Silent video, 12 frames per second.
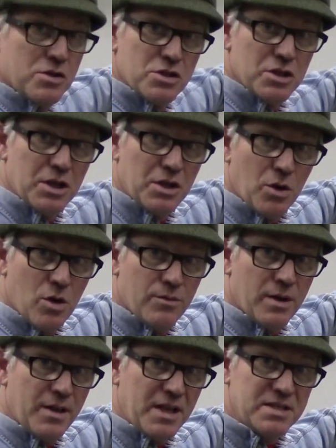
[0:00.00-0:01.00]
I just slid it
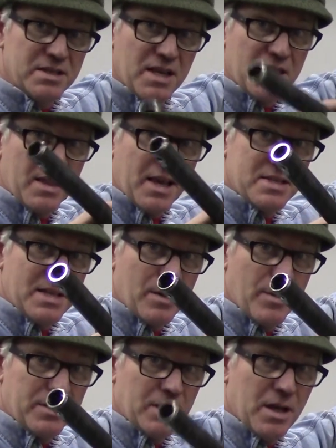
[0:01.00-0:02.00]
over. That's another nice thing
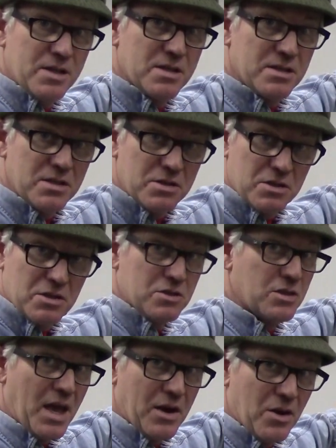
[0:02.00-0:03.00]
about the gussets, is just
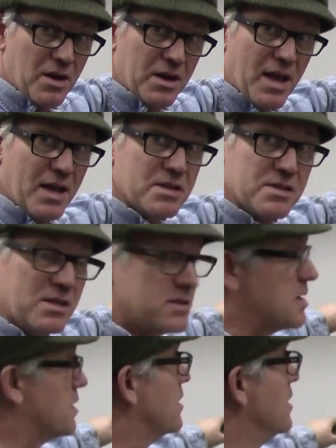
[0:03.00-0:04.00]
slide it on, it kind of sits
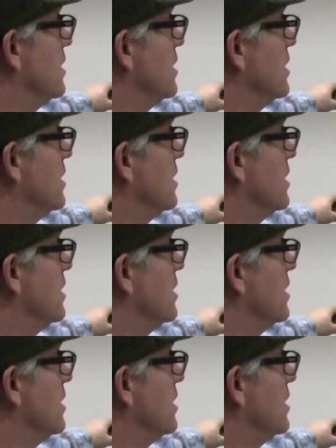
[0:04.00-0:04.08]
there.